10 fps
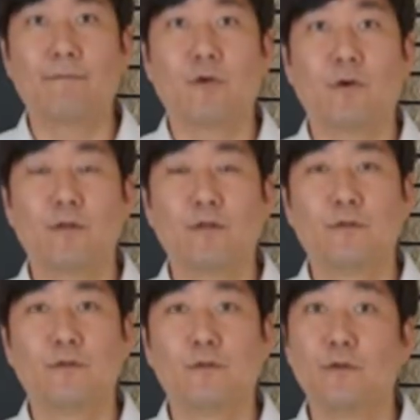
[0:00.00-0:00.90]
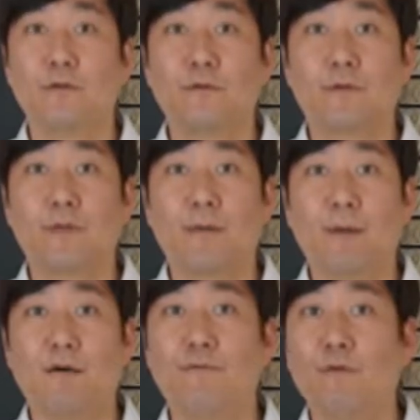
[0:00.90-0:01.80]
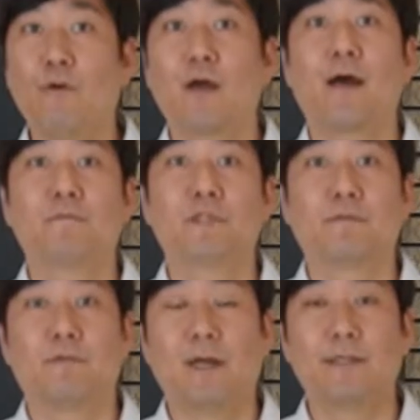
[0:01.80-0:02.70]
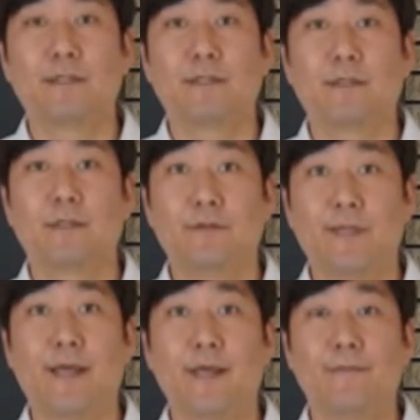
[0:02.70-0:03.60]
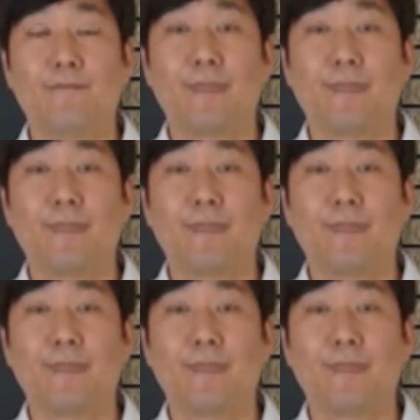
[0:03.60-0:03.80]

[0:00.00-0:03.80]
going to cook about 4 cups of rice today.